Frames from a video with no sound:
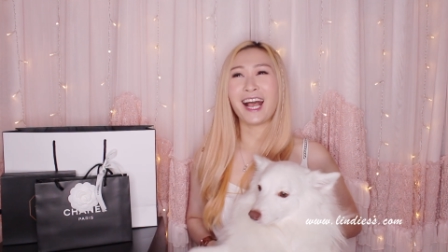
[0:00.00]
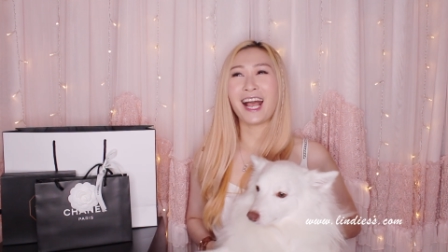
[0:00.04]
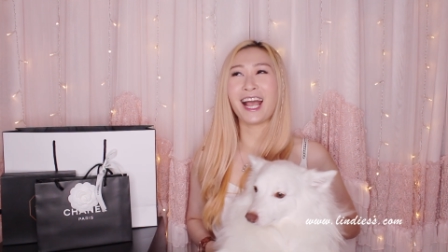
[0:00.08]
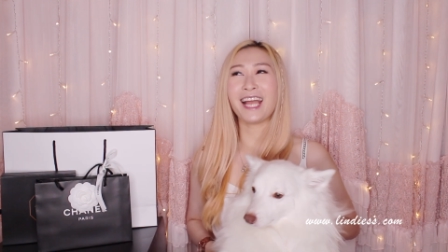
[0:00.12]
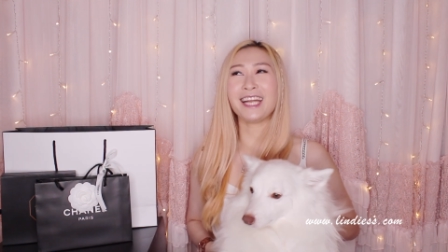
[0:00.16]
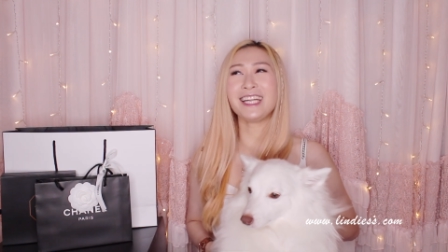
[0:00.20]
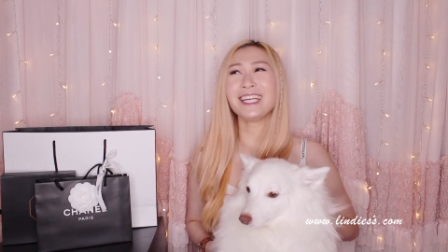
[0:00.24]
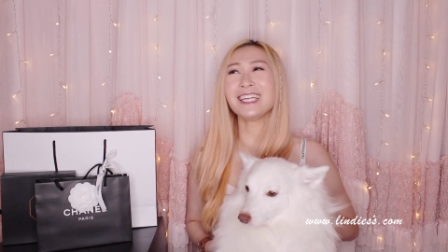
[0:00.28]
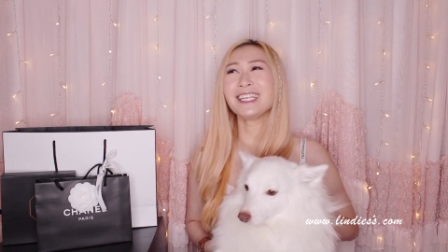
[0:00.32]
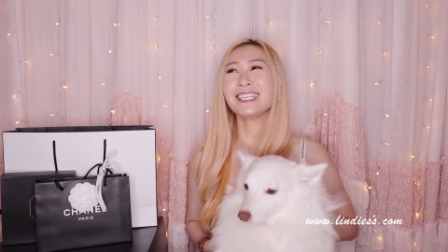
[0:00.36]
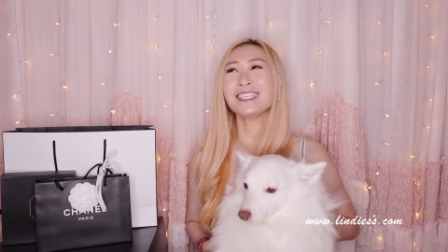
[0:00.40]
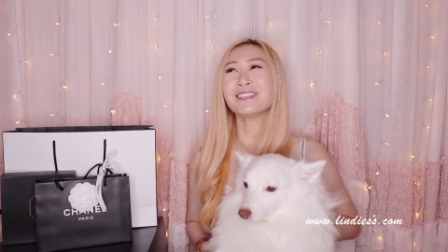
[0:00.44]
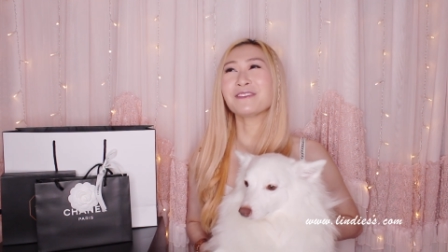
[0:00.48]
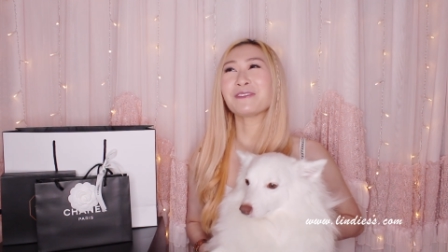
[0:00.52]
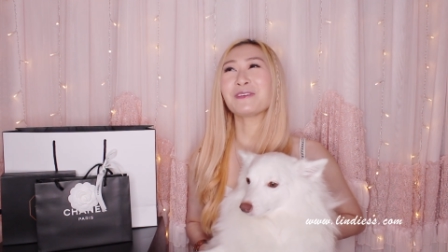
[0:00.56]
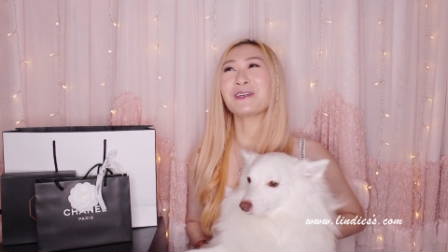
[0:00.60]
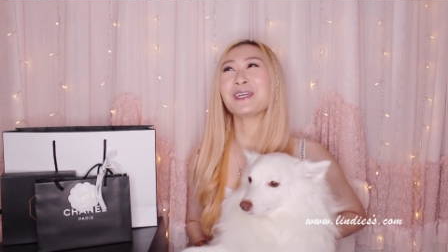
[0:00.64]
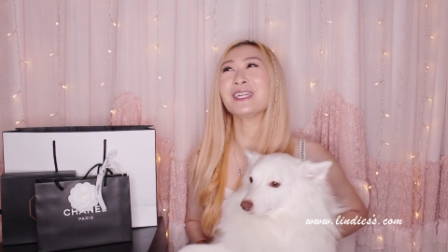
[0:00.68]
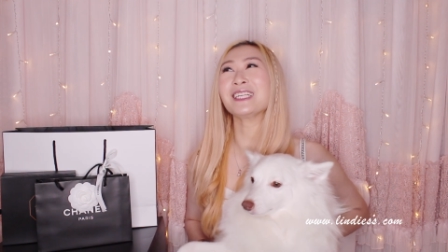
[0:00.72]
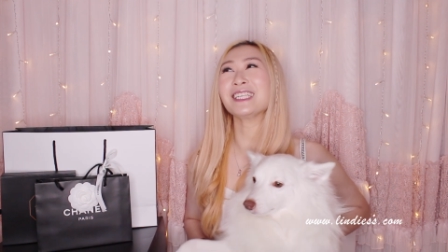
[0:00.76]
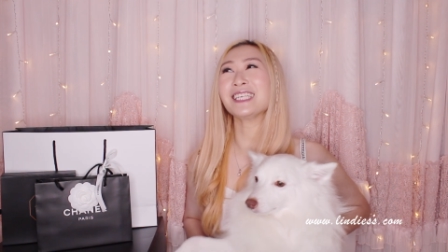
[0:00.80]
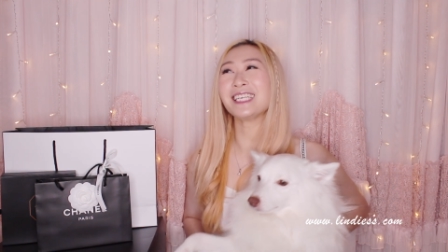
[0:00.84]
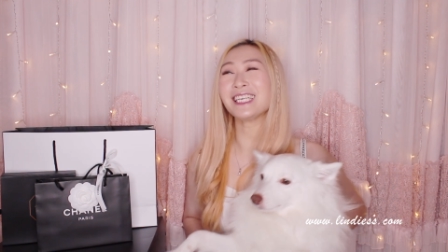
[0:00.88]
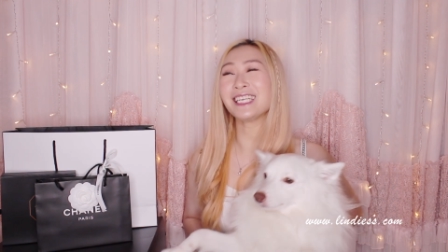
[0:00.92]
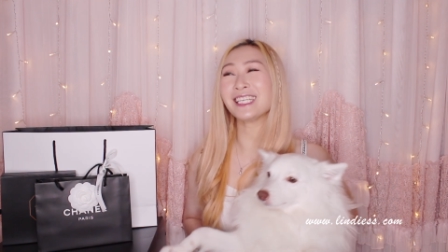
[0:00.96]
I didn't
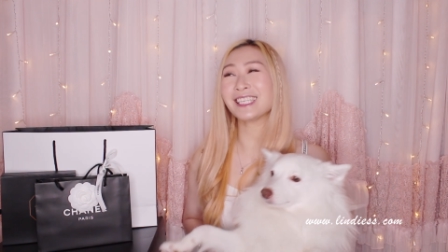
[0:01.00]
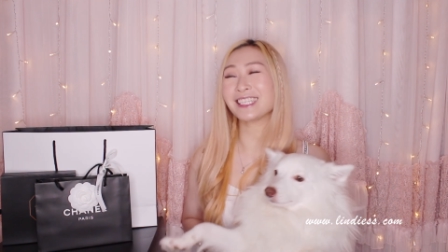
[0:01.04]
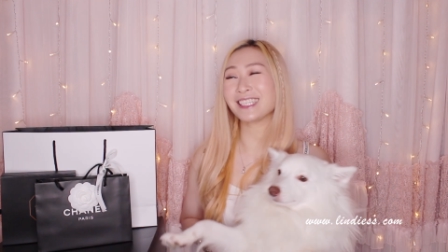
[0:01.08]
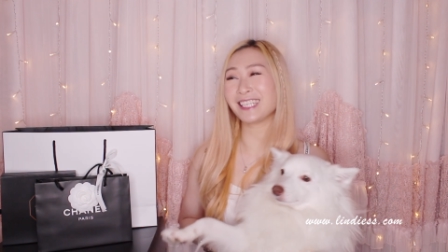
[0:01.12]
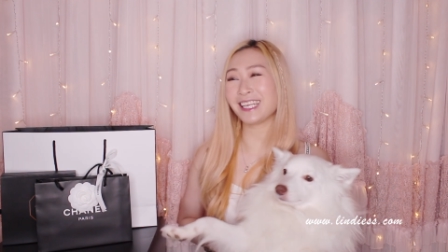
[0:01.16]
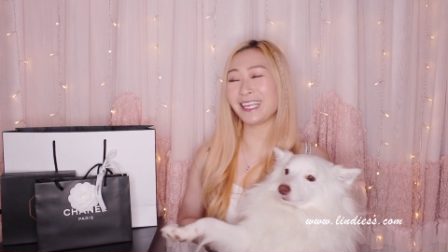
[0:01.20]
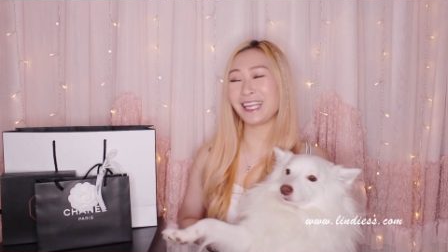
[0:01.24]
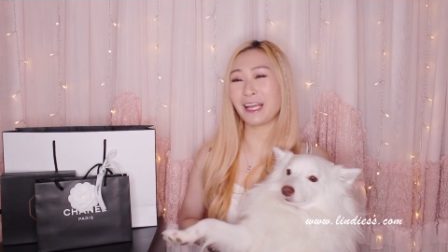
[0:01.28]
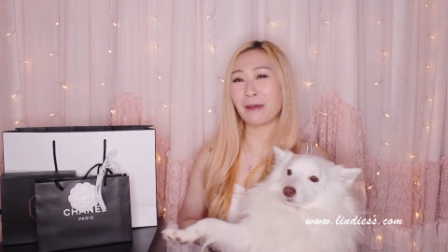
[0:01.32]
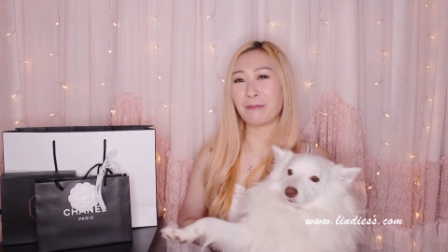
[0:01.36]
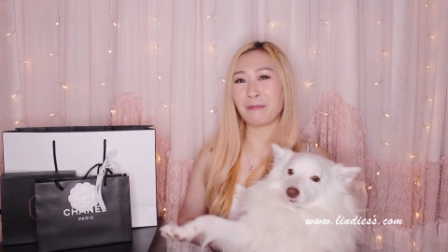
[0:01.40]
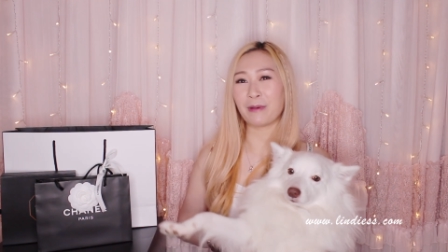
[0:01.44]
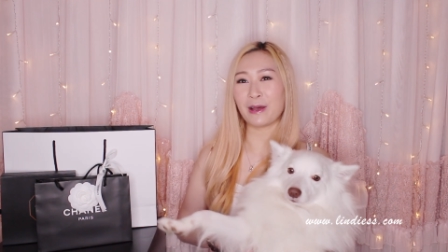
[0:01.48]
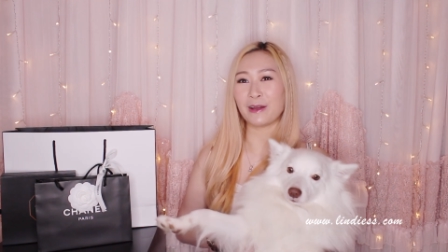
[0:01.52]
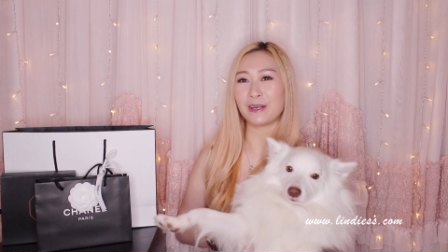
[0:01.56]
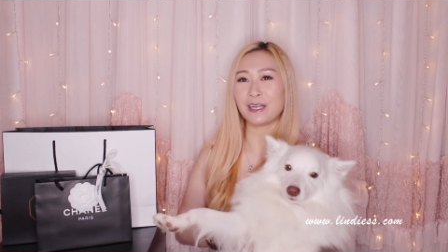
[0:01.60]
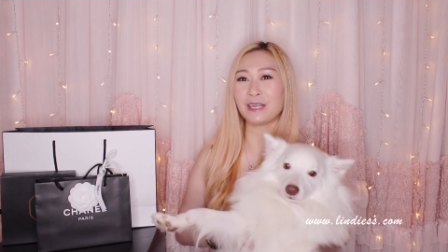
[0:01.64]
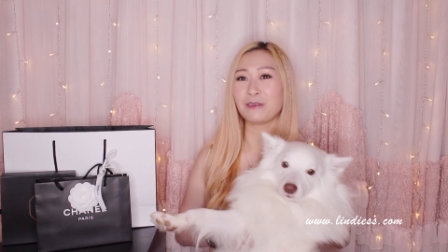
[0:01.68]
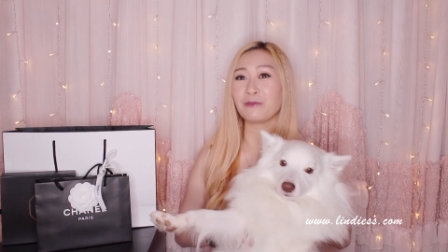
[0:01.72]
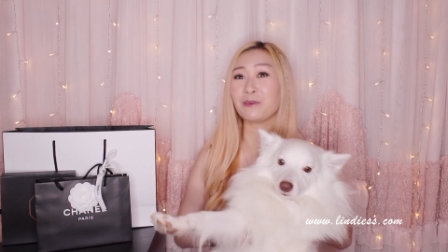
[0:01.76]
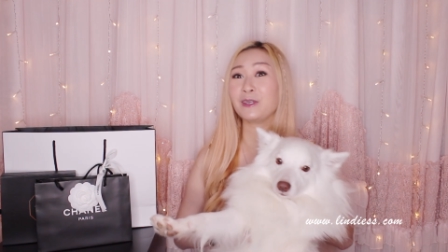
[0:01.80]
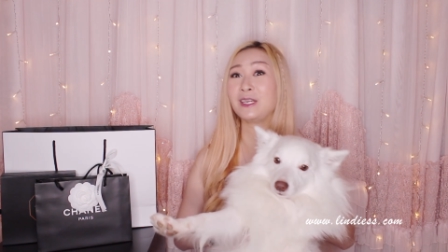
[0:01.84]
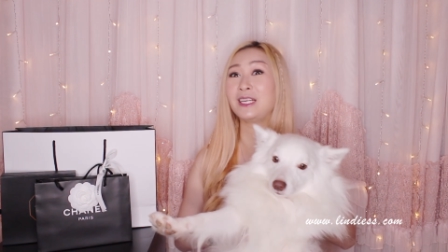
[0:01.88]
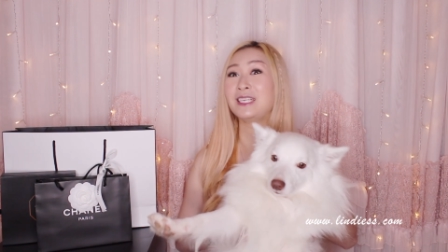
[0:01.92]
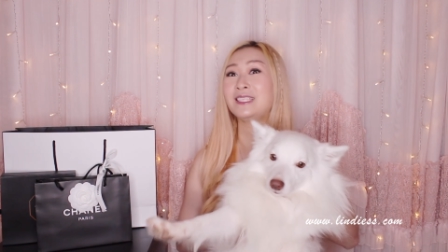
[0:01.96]
really think about
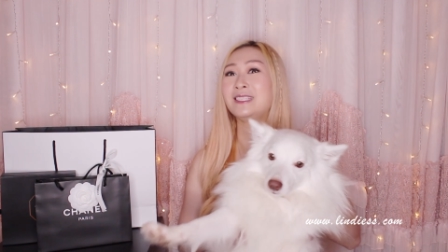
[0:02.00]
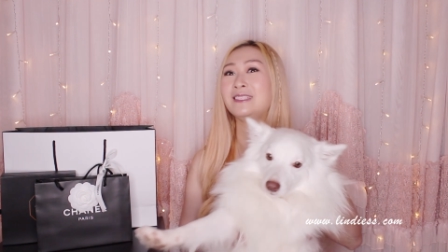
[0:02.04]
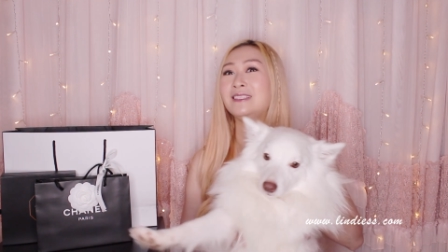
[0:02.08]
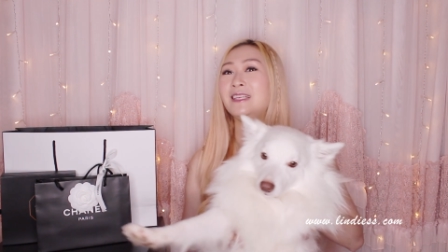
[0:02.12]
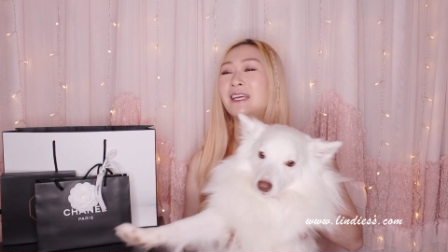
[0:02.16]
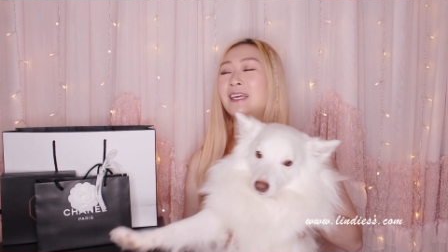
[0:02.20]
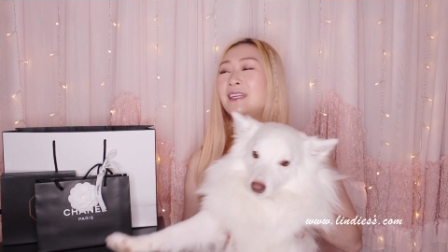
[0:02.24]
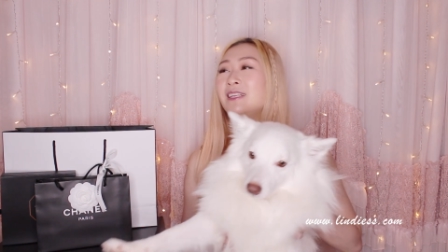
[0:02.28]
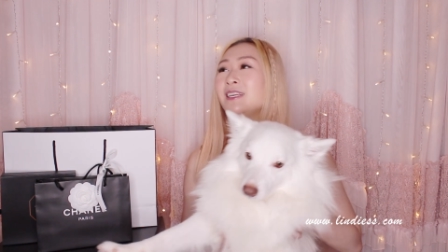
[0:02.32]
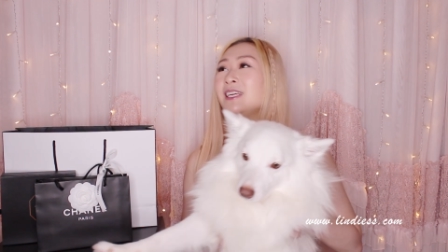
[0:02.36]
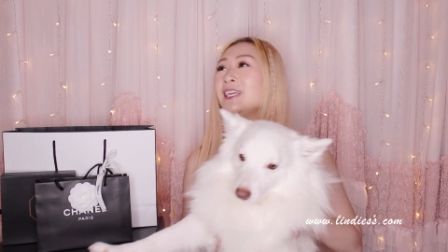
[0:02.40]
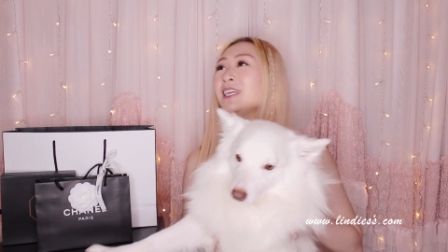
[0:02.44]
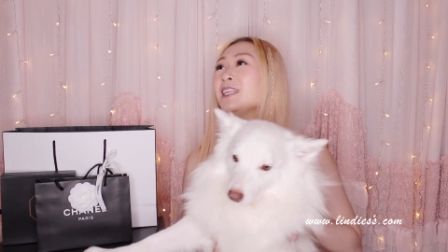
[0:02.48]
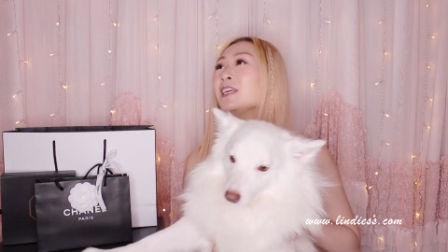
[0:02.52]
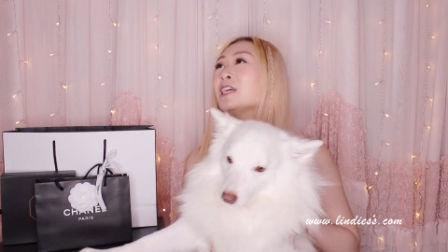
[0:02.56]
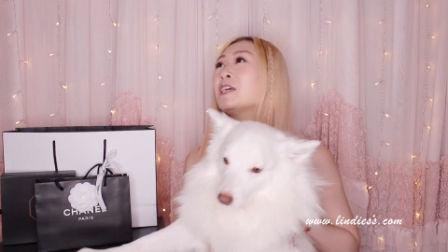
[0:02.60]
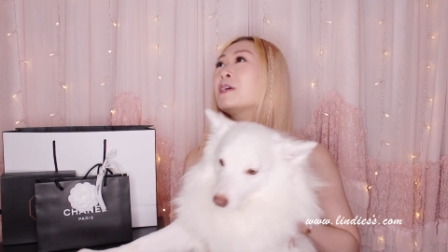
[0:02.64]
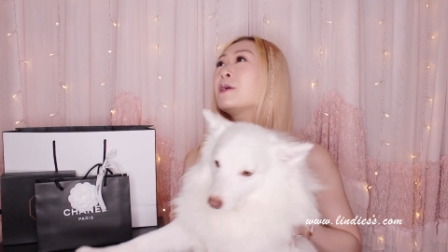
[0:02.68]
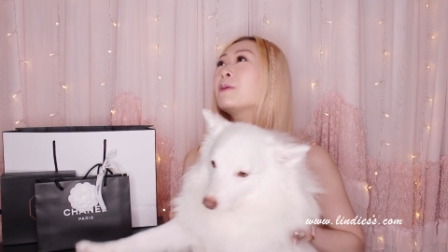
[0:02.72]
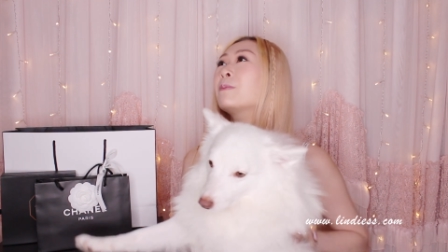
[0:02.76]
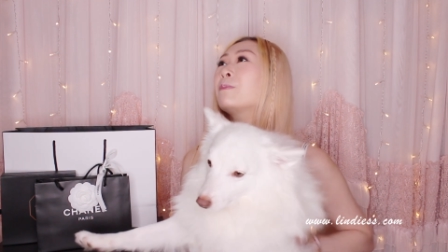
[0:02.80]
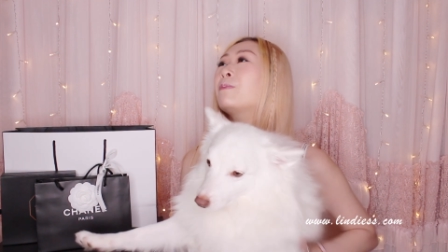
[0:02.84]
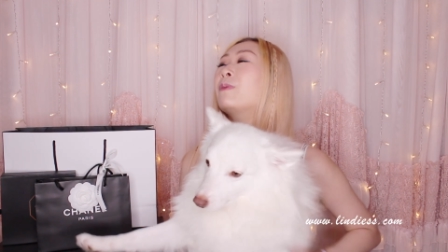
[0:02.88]
it when I said it,